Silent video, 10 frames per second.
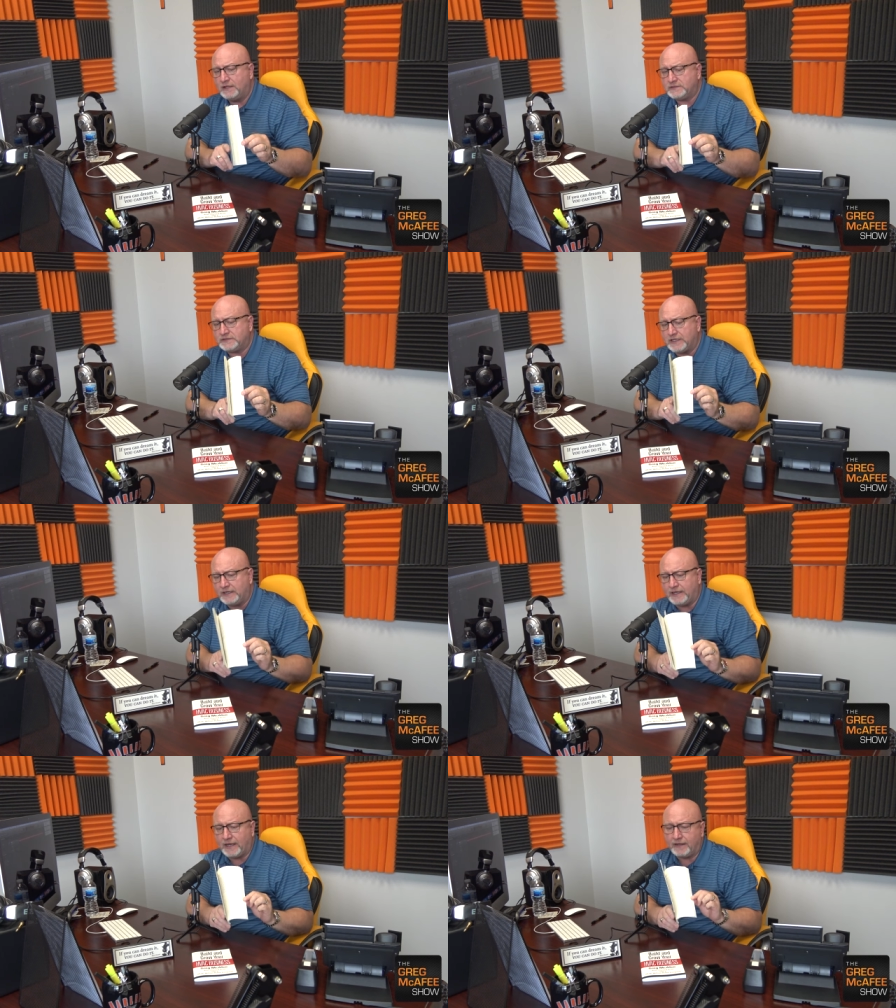it's a
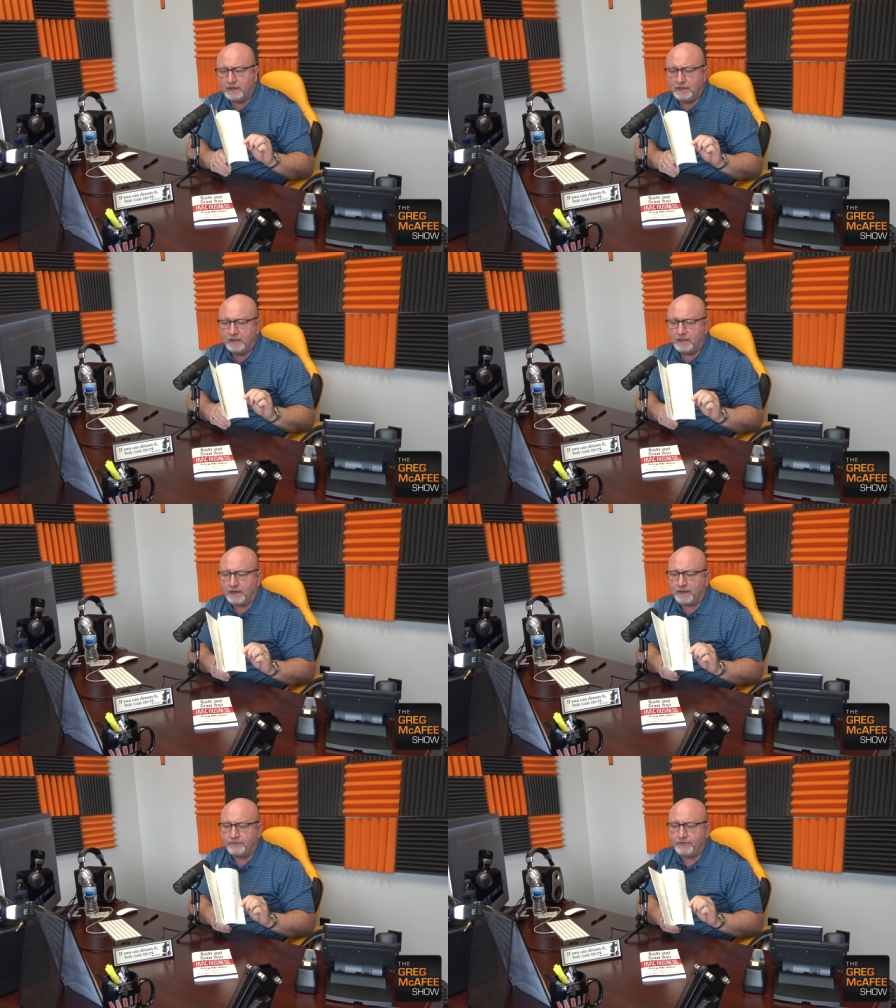study guide
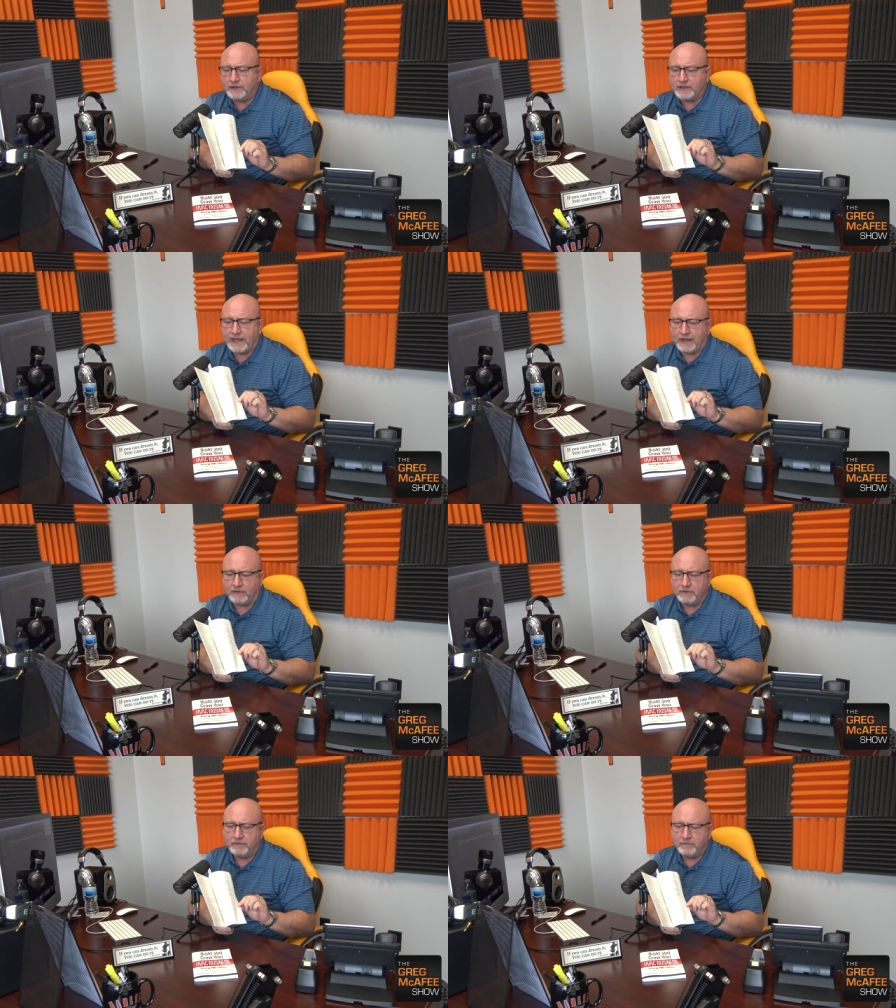and i fill it out